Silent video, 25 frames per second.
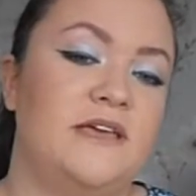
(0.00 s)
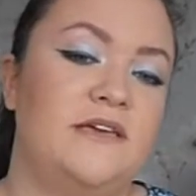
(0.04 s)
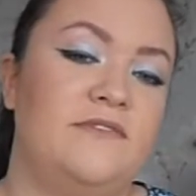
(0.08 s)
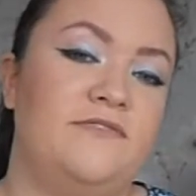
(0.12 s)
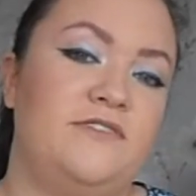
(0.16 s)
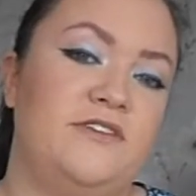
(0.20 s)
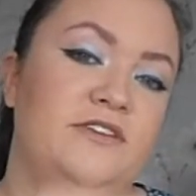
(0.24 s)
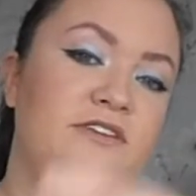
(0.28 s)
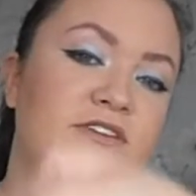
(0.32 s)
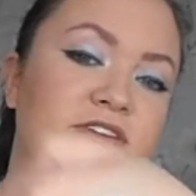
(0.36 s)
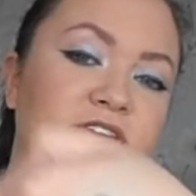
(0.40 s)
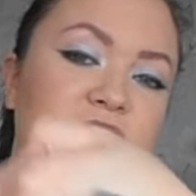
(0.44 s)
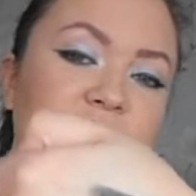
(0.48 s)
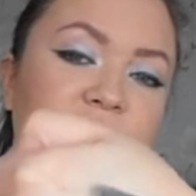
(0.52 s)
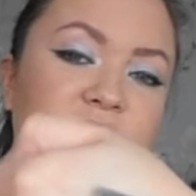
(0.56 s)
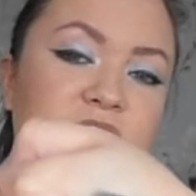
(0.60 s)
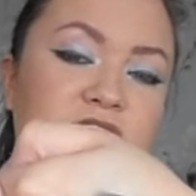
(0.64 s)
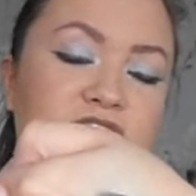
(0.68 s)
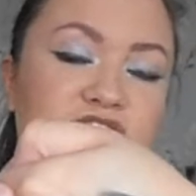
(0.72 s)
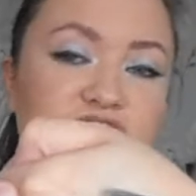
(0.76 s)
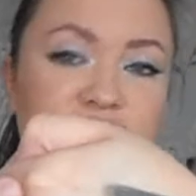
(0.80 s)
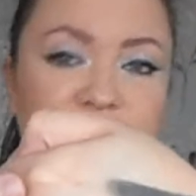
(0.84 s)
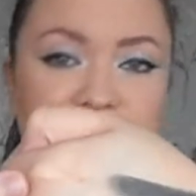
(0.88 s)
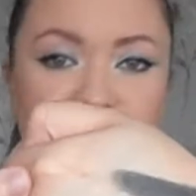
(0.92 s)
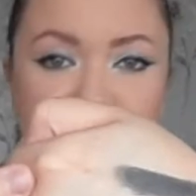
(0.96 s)
if you did
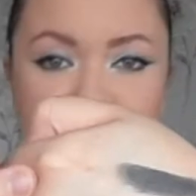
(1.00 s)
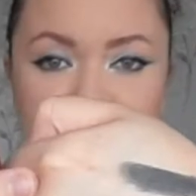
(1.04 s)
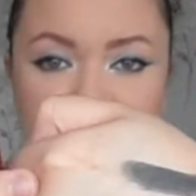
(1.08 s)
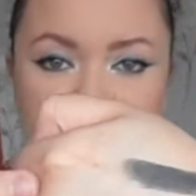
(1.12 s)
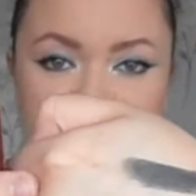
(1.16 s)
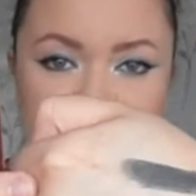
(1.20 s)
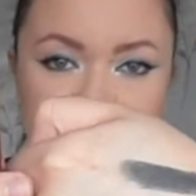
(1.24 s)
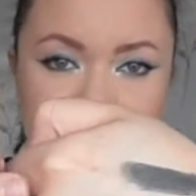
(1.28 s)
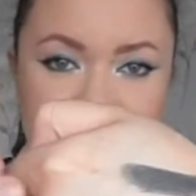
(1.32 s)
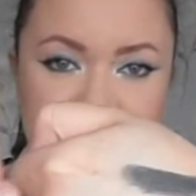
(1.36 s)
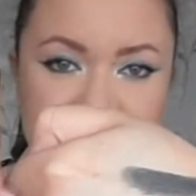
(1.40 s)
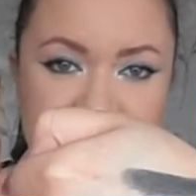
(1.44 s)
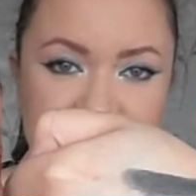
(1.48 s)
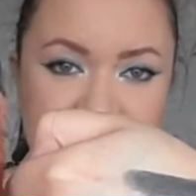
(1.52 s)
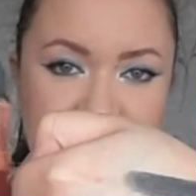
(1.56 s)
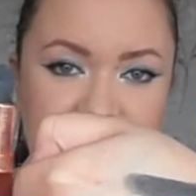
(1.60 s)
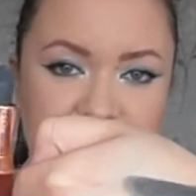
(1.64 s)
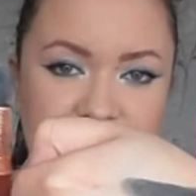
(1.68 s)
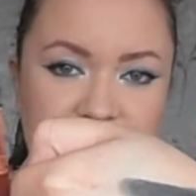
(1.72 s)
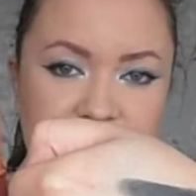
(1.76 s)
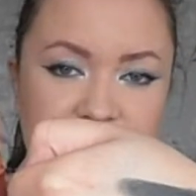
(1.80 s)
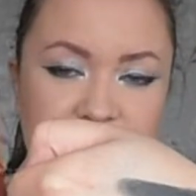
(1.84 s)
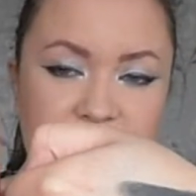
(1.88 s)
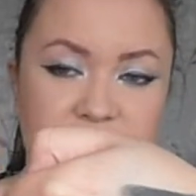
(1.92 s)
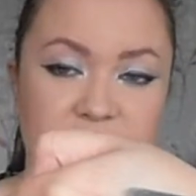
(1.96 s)
want to try a grey
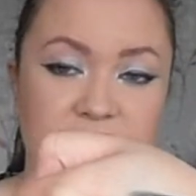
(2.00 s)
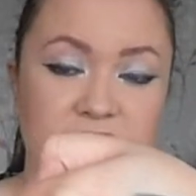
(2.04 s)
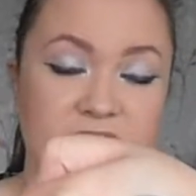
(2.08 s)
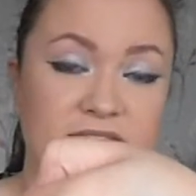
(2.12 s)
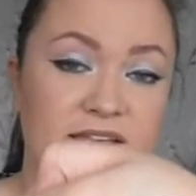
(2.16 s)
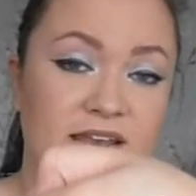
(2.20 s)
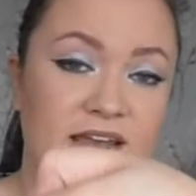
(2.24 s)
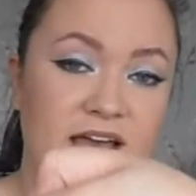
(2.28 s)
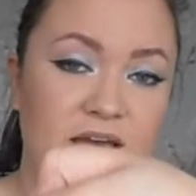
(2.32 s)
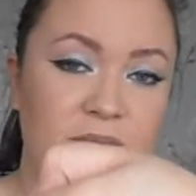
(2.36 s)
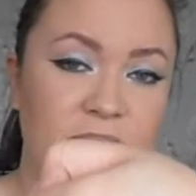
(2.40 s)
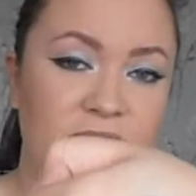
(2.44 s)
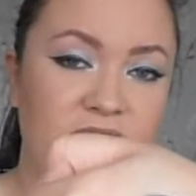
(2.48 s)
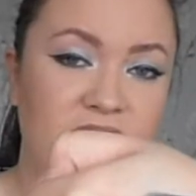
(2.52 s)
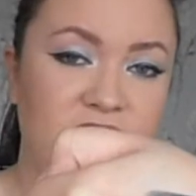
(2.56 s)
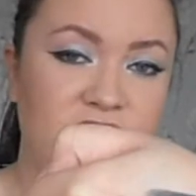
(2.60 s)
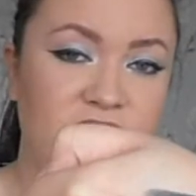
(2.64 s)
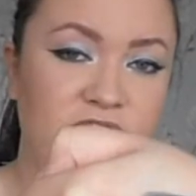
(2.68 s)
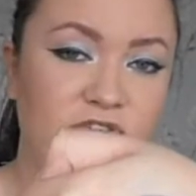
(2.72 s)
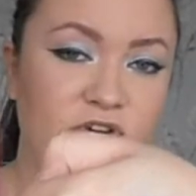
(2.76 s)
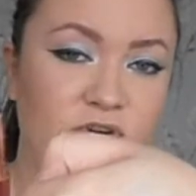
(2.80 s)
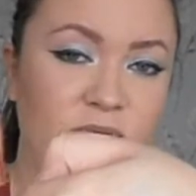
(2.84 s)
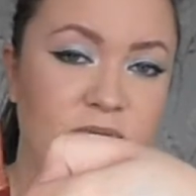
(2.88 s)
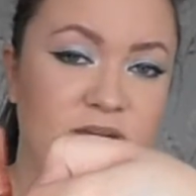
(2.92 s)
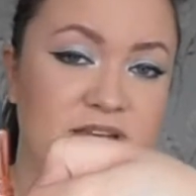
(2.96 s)
lipstick and you like
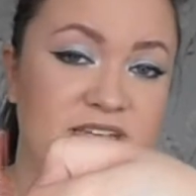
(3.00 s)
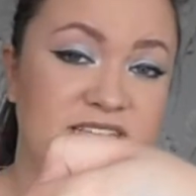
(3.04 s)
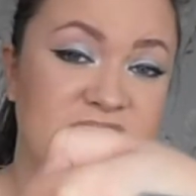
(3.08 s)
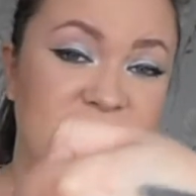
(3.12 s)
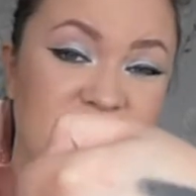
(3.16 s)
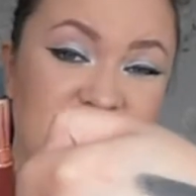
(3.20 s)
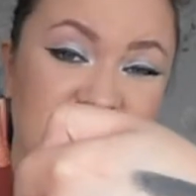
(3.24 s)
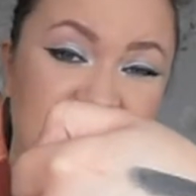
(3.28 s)
matte formulas,